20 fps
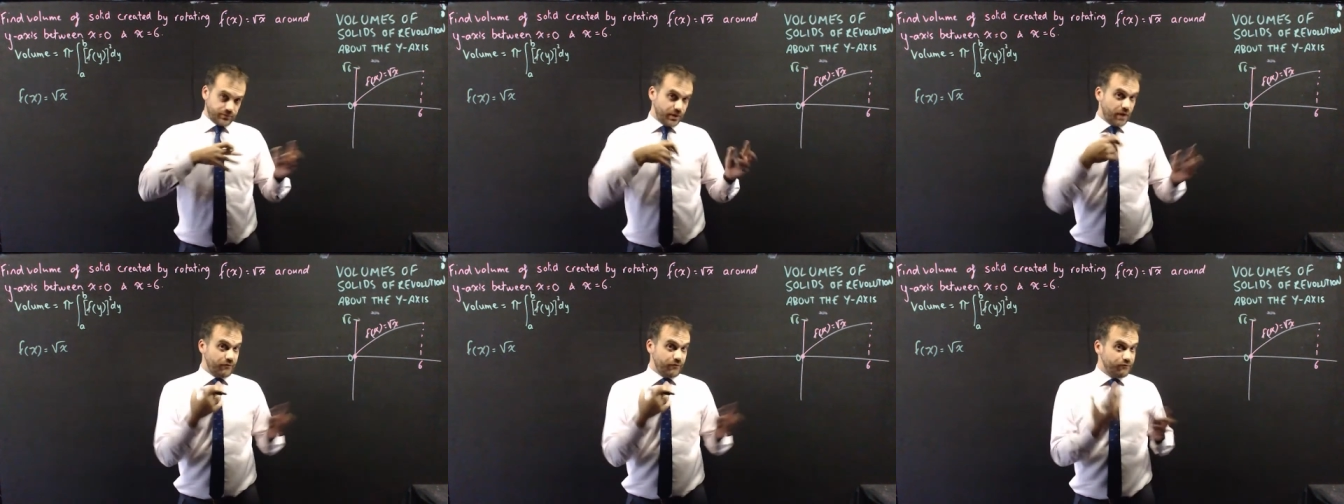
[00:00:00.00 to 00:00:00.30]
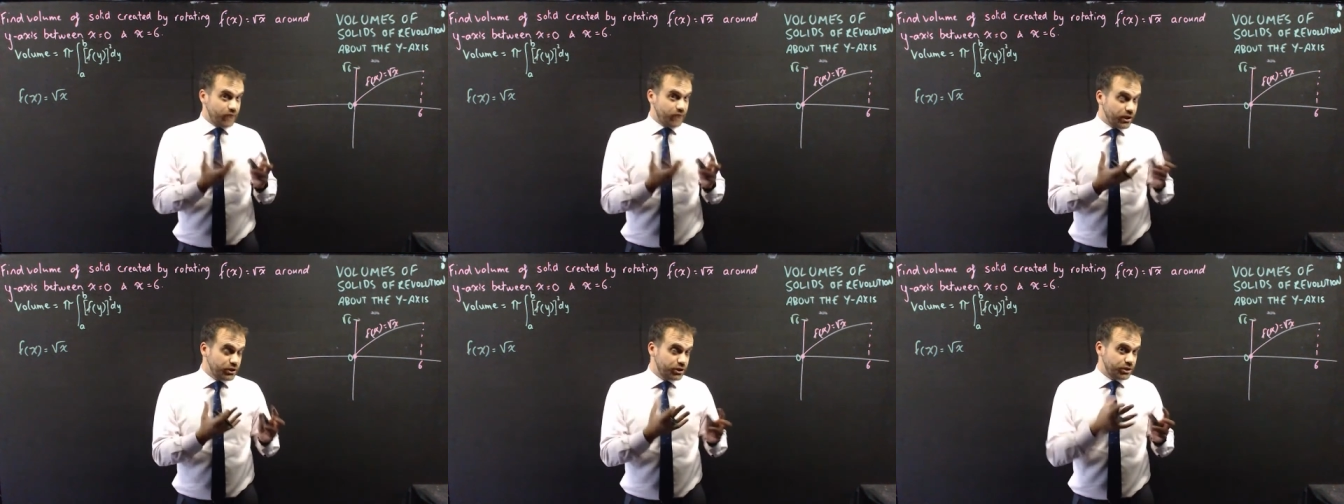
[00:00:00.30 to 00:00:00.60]
a
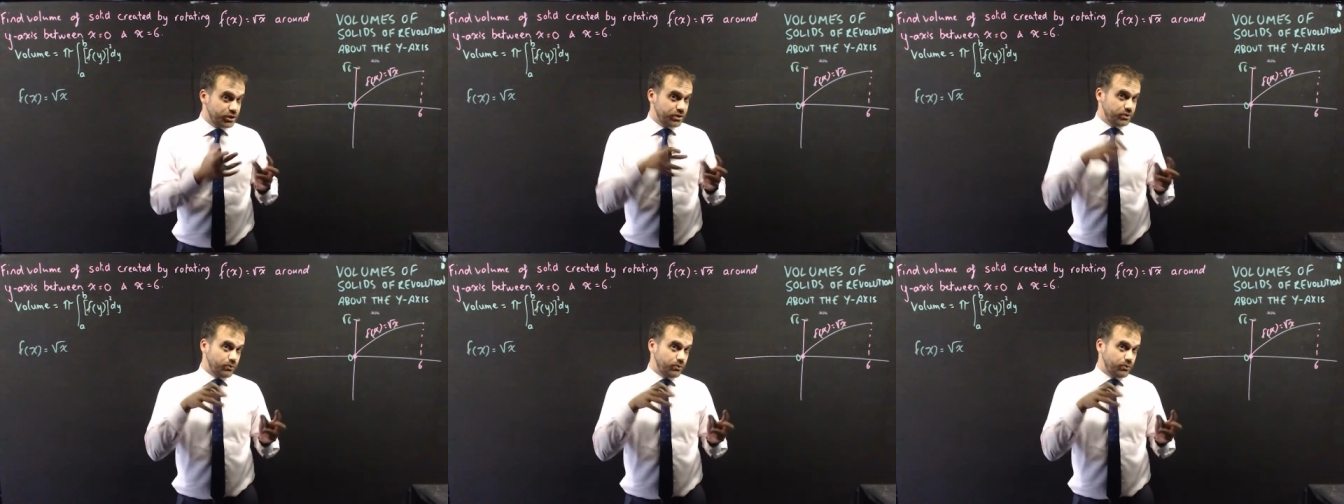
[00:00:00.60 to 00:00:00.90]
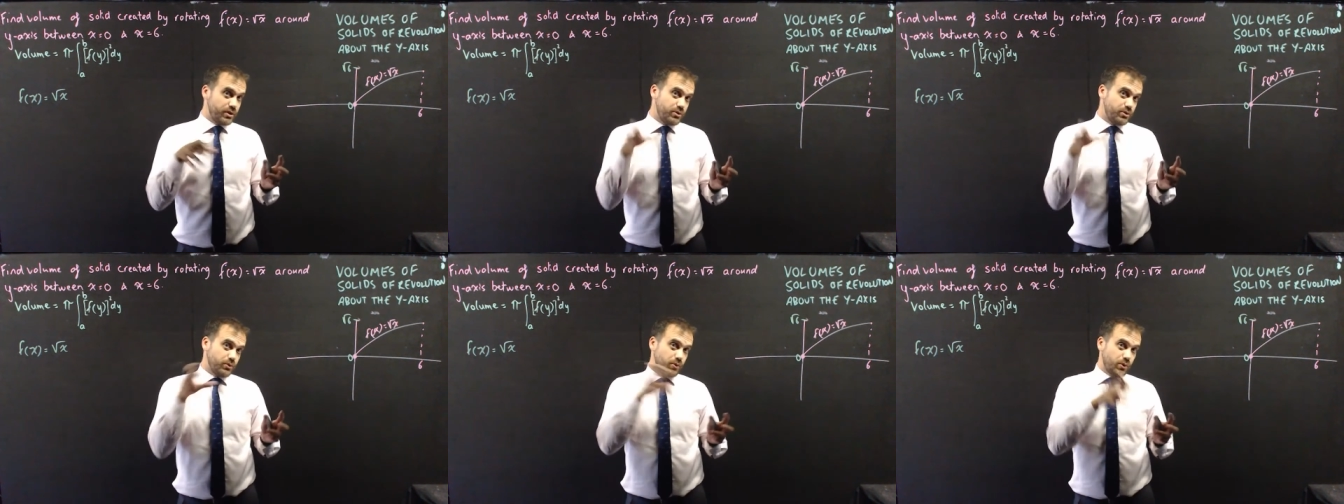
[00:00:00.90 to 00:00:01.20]
function
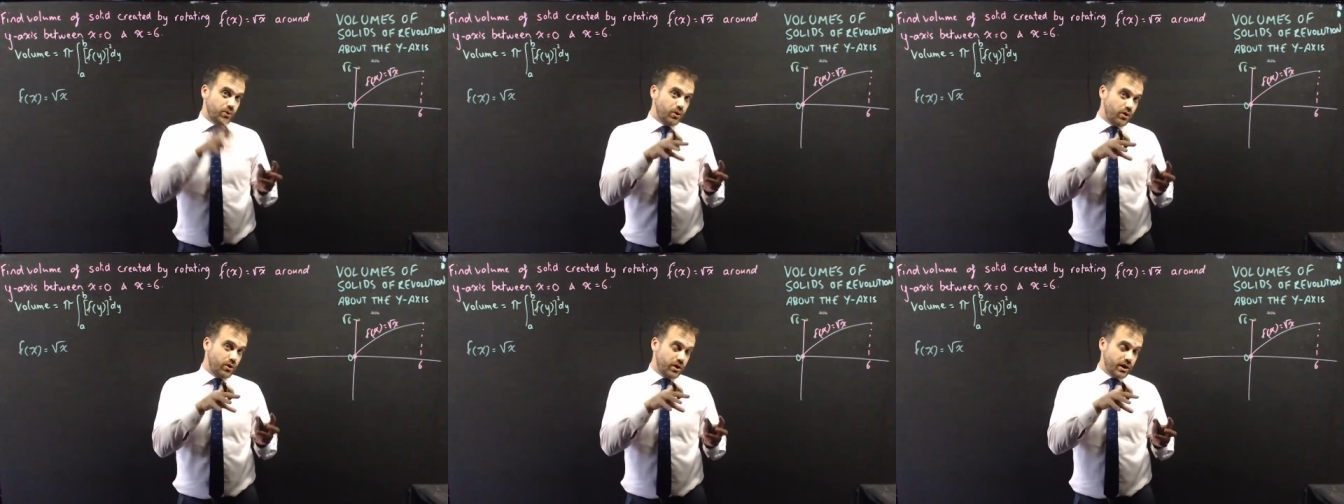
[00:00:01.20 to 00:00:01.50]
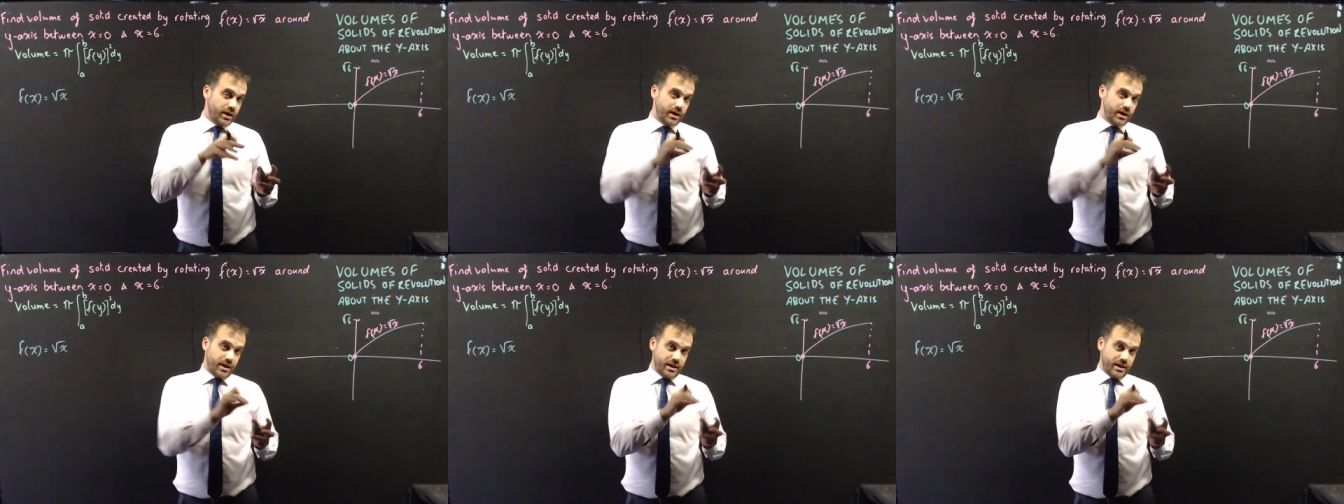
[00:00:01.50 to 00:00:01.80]
with
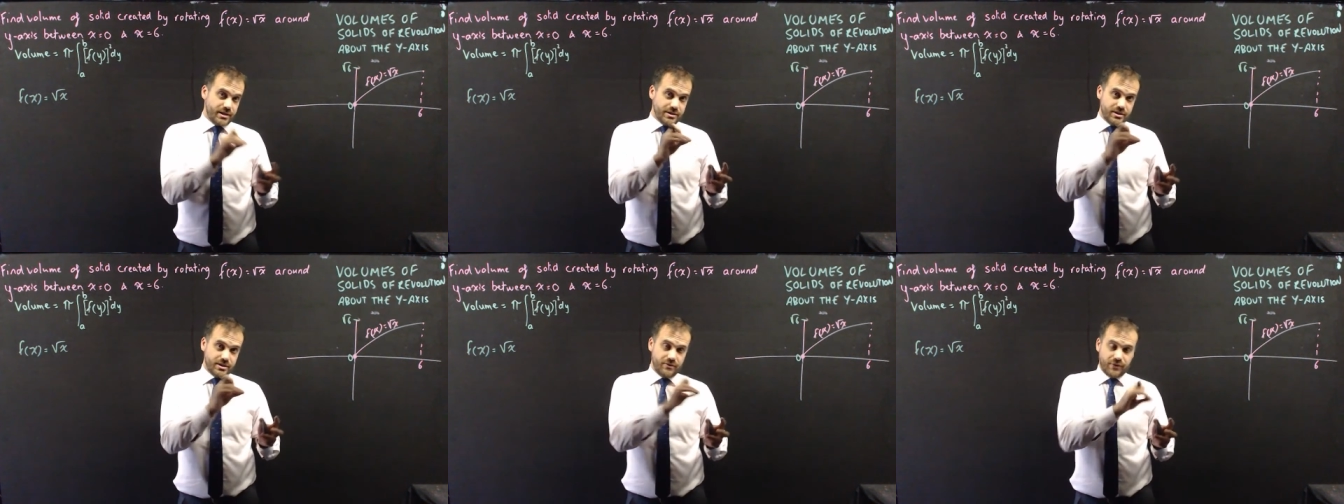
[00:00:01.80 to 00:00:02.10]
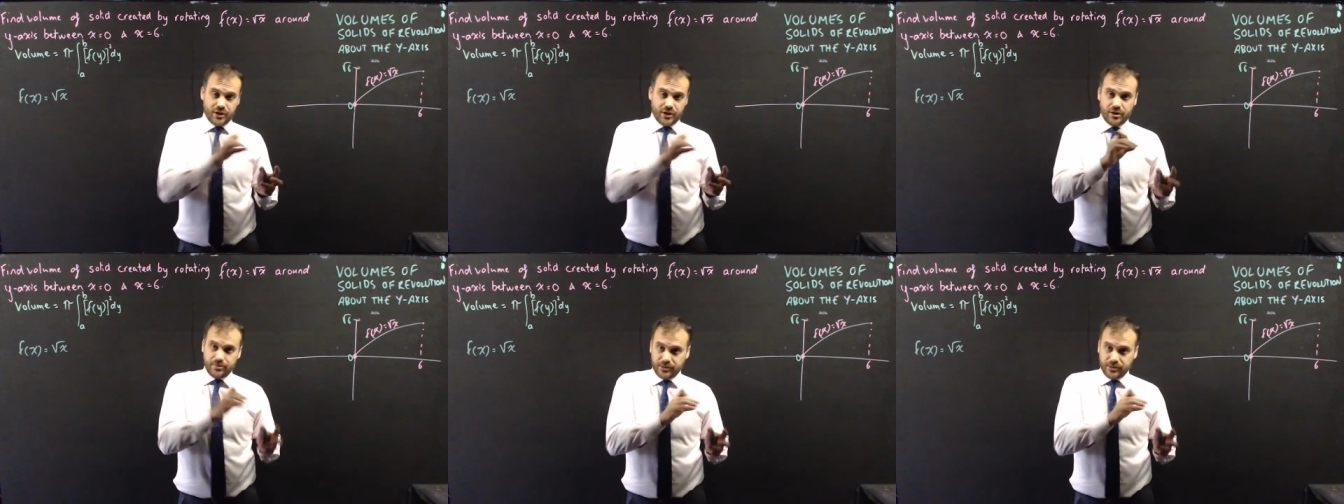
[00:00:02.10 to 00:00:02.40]
y as the
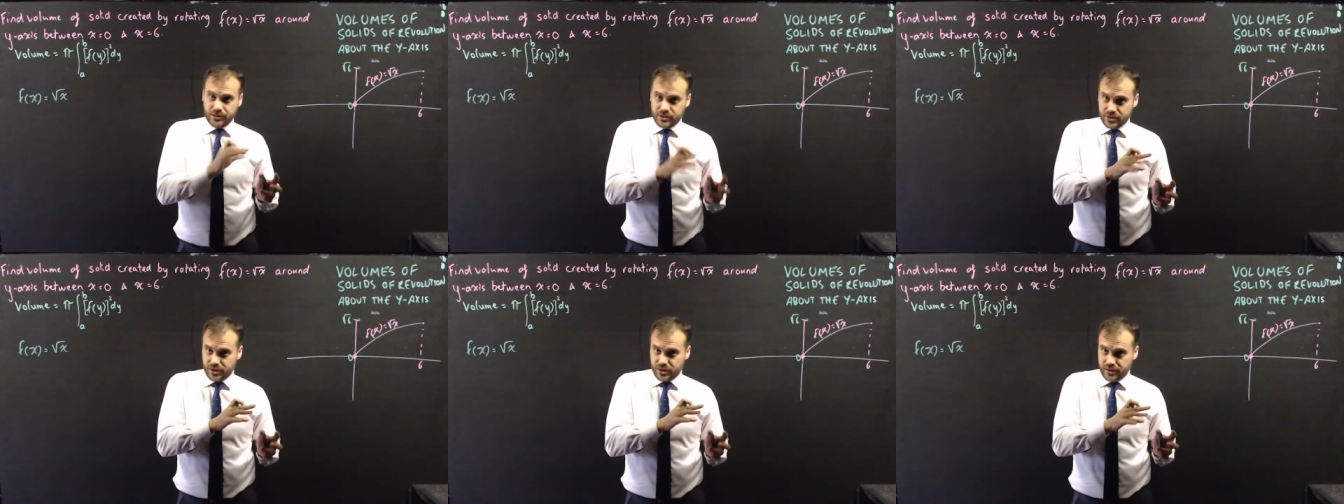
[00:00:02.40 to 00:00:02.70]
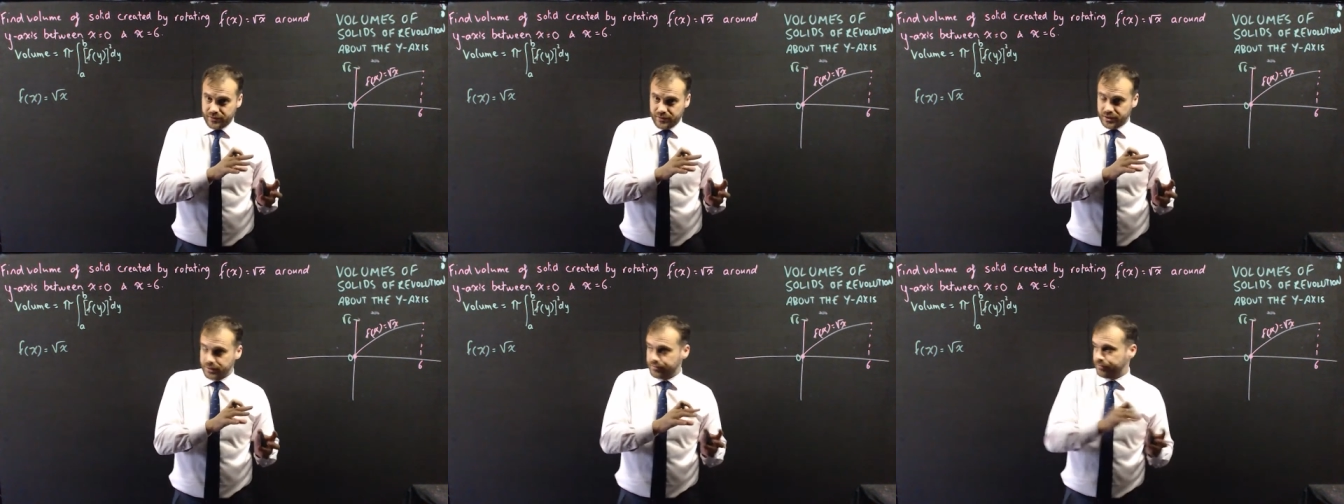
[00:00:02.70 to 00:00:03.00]
variable inside
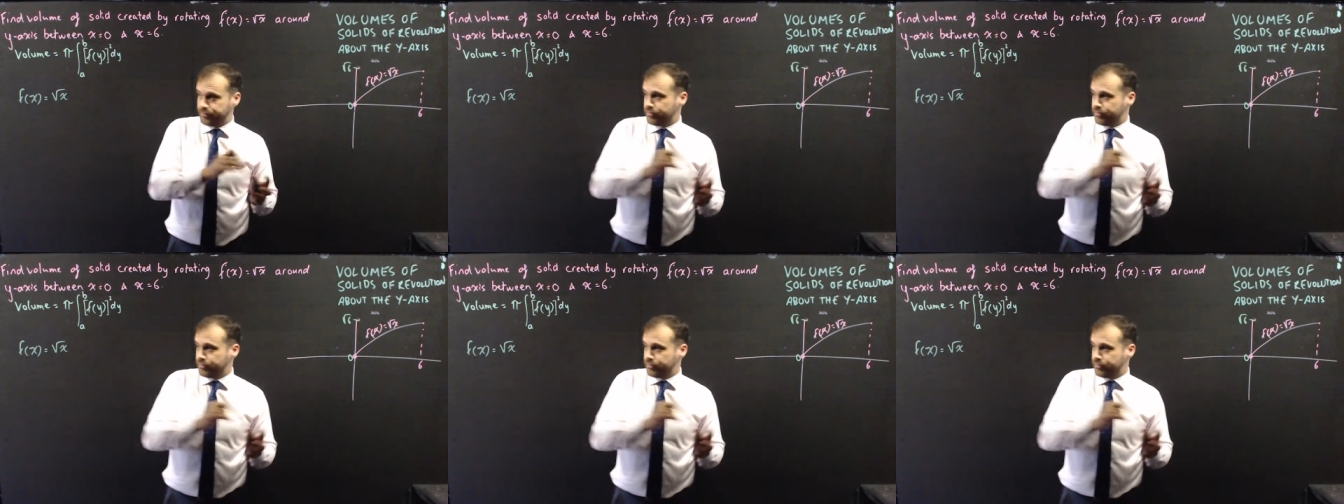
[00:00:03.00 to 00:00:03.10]
of it.